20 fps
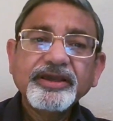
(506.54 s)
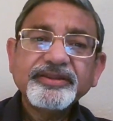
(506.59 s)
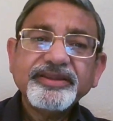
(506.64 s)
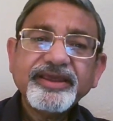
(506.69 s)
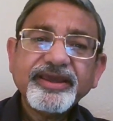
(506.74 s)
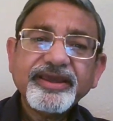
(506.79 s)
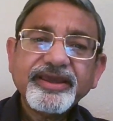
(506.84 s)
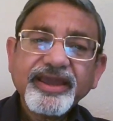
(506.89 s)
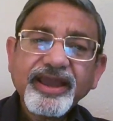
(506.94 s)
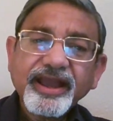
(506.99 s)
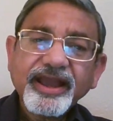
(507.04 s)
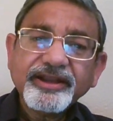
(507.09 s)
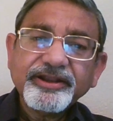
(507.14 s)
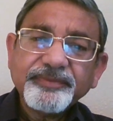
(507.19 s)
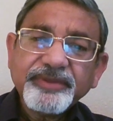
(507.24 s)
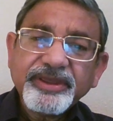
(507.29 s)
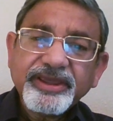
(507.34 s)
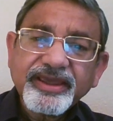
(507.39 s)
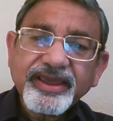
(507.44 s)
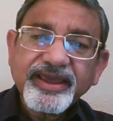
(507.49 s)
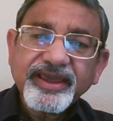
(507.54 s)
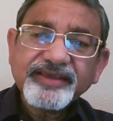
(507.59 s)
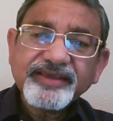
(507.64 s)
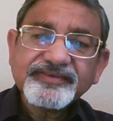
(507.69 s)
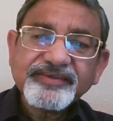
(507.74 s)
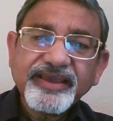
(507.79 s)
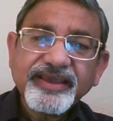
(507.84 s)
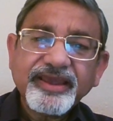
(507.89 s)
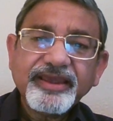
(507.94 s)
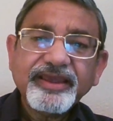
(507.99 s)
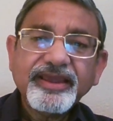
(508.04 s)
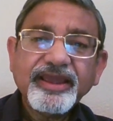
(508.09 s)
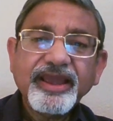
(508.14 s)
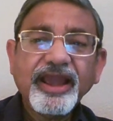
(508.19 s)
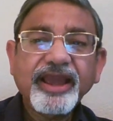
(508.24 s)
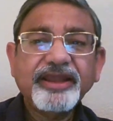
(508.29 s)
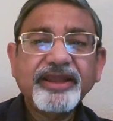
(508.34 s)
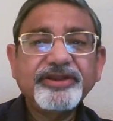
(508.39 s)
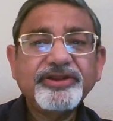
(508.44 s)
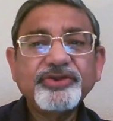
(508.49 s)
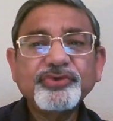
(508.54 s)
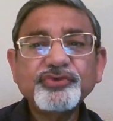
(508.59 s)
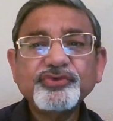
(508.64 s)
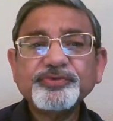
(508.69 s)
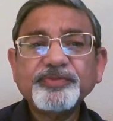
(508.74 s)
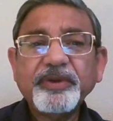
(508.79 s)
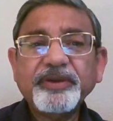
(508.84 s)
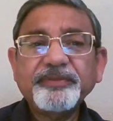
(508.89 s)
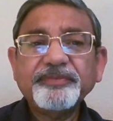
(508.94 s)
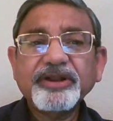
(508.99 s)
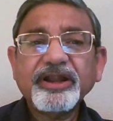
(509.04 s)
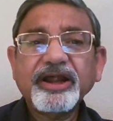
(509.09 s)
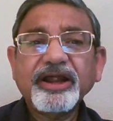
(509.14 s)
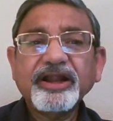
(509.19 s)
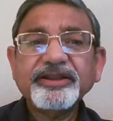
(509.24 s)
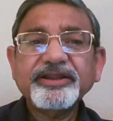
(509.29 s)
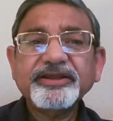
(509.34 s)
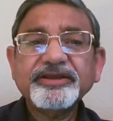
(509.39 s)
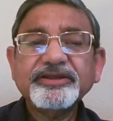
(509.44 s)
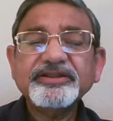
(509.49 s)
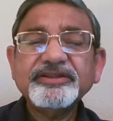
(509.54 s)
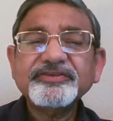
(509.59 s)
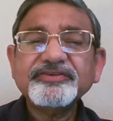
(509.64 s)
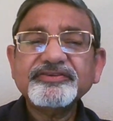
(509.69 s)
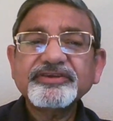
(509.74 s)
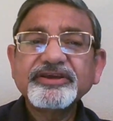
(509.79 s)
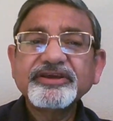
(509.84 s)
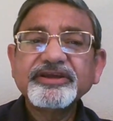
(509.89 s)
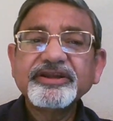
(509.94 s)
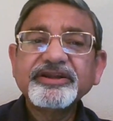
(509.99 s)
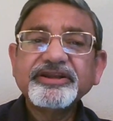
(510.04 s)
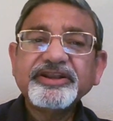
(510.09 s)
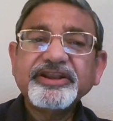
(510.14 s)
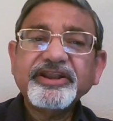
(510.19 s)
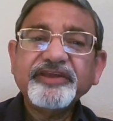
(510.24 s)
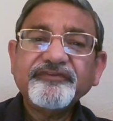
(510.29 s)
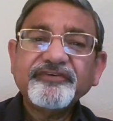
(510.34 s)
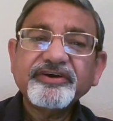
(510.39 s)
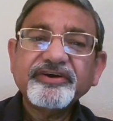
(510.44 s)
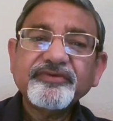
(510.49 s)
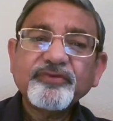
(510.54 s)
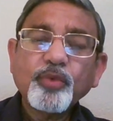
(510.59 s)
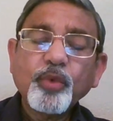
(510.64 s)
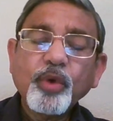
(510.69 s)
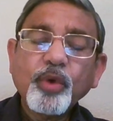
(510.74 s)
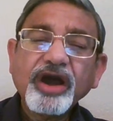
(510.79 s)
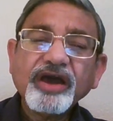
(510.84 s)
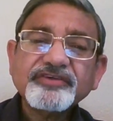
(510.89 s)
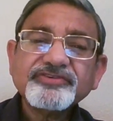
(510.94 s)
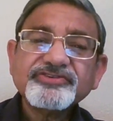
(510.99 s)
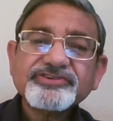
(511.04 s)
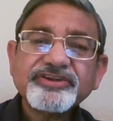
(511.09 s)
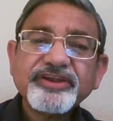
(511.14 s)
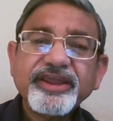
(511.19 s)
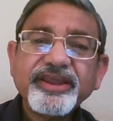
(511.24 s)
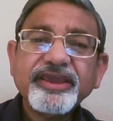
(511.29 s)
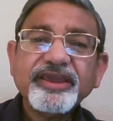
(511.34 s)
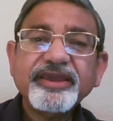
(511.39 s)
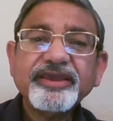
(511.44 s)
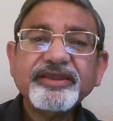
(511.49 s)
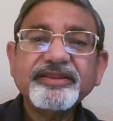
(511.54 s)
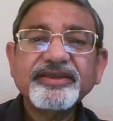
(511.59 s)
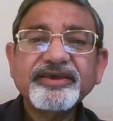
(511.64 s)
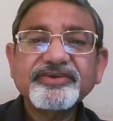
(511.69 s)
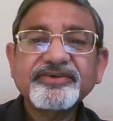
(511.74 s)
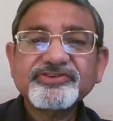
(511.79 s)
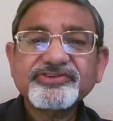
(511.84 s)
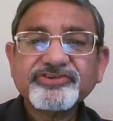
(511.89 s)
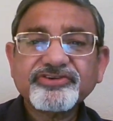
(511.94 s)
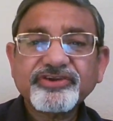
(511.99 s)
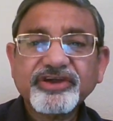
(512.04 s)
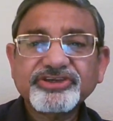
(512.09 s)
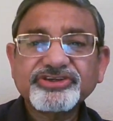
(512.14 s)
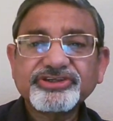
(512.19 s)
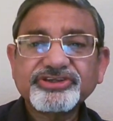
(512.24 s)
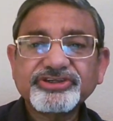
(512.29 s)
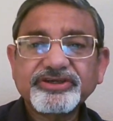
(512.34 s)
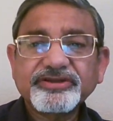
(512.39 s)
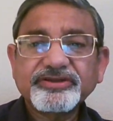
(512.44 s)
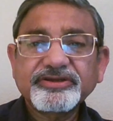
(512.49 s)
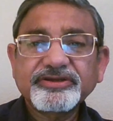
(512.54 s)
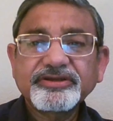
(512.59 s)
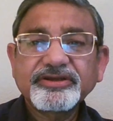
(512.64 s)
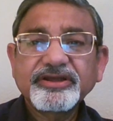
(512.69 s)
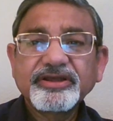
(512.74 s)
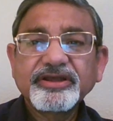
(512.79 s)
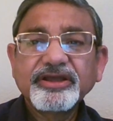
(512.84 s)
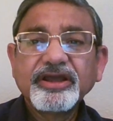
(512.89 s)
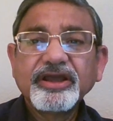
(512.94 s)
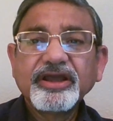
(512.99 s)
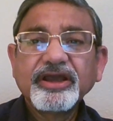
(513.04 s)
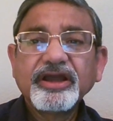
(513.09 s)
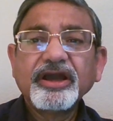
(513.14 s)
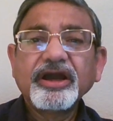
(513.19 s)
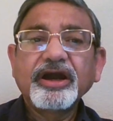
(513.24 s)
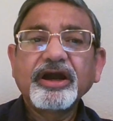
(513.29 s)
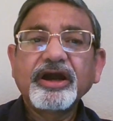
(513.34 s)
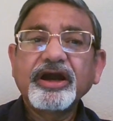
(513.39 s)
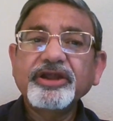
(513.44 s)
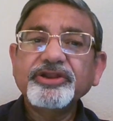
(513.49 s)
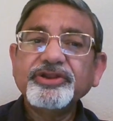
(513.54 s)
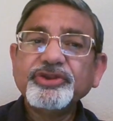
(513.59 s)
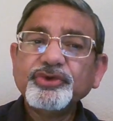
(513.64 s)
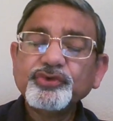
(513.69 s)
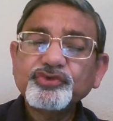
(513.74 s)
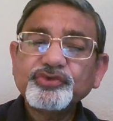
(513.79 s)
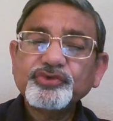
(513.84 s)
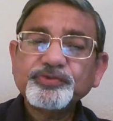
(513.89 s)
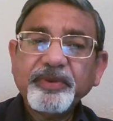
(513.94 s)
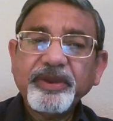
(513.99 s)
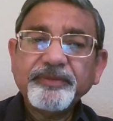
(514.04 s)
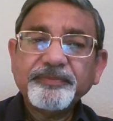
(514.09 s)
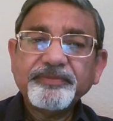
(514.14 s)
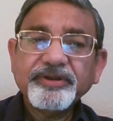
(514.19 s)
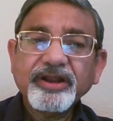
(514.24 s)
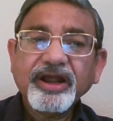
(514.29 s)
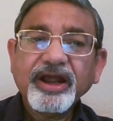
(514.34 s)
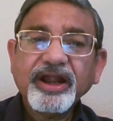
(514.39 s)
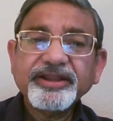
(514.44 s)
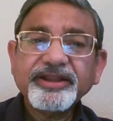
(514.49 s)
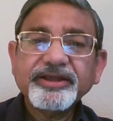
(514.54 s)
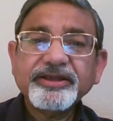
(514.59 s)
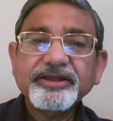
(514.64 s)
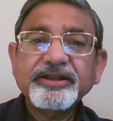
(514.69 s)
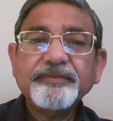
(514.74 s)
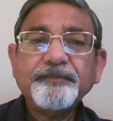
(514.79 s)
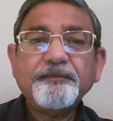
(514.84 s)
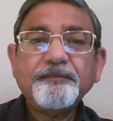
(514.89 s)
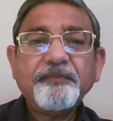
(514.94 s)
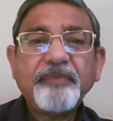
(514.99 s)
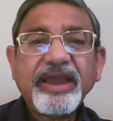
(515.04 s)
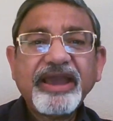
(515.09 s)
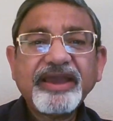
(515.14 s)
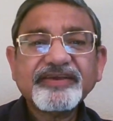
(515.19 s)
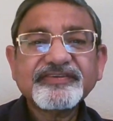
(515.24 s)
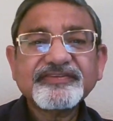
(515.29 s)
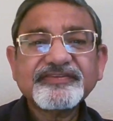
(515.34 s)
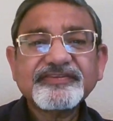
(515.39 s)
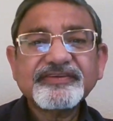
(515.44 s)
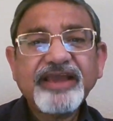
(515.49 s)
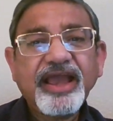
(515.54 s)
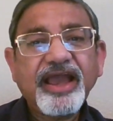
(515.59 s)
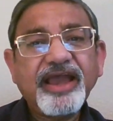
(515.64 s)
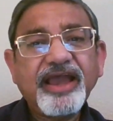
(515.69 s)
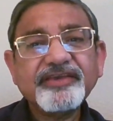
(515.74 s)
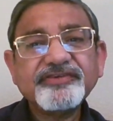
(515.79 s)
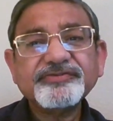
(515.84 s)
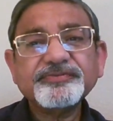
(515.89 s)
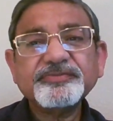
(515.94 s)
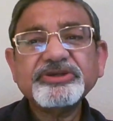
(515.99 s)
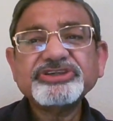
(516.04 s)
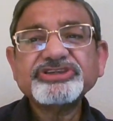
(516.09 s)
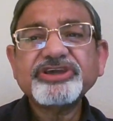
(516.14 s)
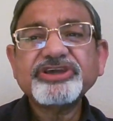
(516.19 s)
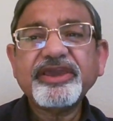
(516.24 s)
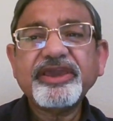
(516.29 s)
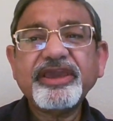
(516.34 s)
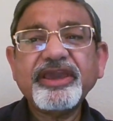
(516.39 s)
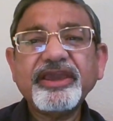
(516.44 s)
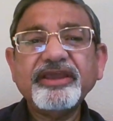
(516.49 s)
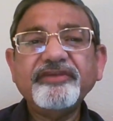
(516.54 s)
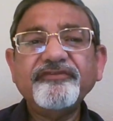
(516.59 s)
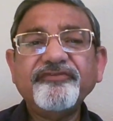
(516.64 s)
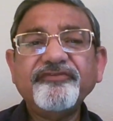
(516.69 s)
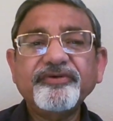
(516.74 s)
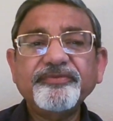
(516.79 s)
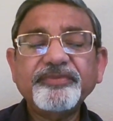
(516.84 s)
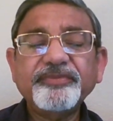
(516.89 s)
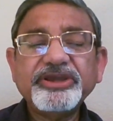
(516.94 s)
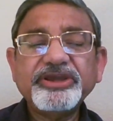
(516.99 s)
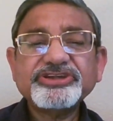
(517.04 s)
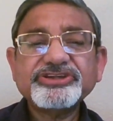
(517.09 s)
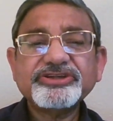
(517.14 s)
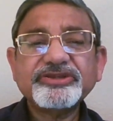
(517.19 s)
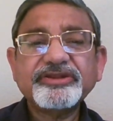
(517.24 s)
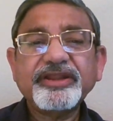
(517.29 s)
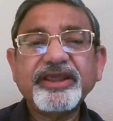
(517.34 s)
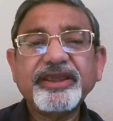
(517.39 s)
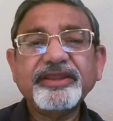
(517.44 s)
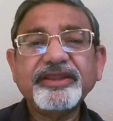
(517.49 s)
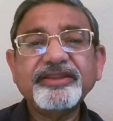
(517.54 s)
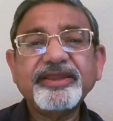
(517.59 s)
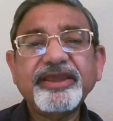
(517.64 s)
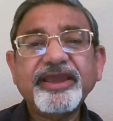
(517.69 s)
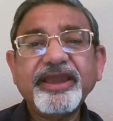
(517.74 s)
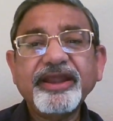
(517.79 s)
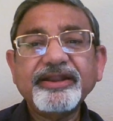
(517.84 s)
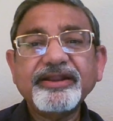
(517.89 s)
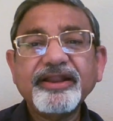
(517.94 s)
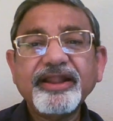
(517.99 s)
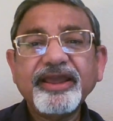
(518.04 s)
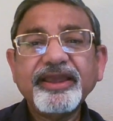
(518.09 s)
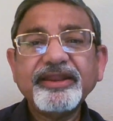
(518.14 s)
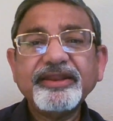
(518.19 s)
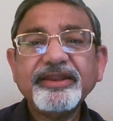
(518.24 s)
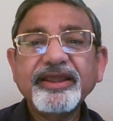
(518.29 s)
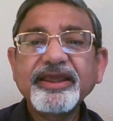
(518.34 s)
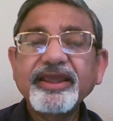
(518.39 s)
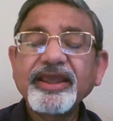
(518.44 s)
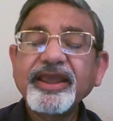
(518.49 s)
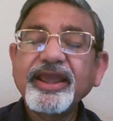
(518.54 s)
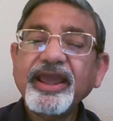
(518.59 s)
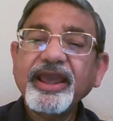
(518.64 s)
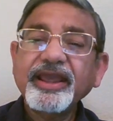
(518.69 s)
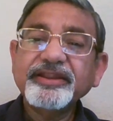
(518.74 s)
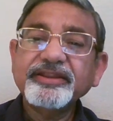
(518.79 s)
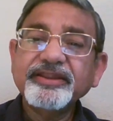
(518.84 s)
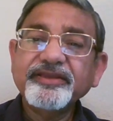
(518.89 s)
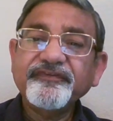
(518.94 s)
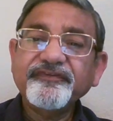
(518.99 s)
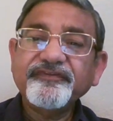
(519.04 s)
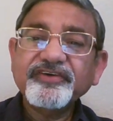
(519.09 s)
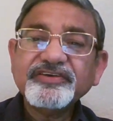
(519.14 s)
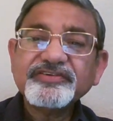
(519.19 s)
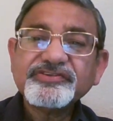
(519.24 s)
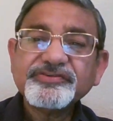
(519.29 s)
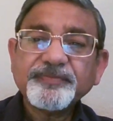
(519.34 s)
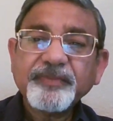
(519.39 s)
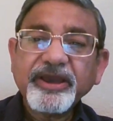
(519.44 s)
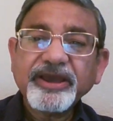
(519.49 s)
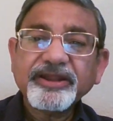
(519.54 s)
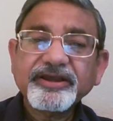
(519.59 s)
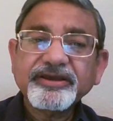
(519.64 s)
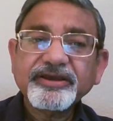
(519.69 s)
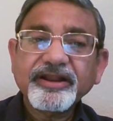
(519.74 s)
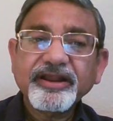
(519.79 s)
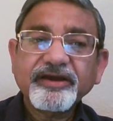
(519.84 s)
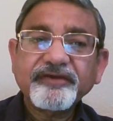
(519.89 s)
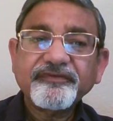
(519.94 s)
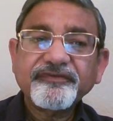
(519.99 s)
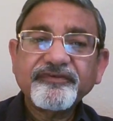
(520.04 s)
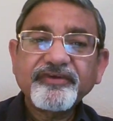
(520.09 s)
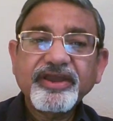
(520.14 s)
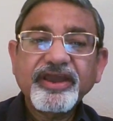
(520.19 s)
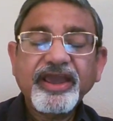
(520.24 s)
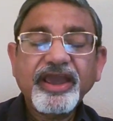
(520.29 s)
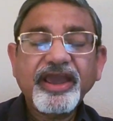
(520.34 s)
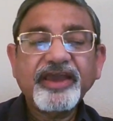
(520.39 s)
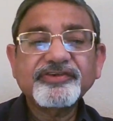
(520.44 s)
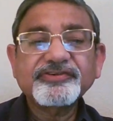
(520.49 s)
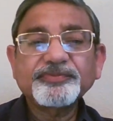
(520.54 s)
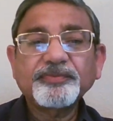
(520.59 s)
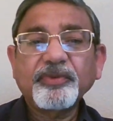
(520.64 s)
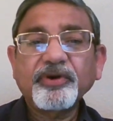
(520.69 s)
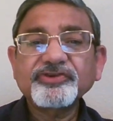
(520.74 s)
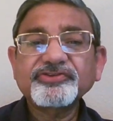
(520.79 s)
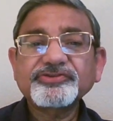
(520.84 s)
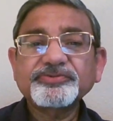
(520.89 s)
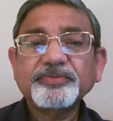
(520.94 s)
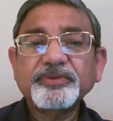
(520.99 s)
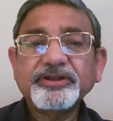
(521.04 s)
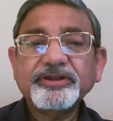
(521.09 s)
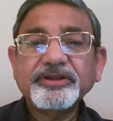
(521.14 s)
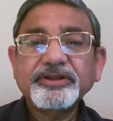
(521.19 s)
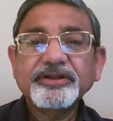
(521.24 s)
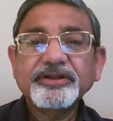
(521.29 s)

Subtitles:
The academic essay and newspaper articles differ vastly in their structure. A newspaper article packs as much key information in the headline and the first paragraph as possible.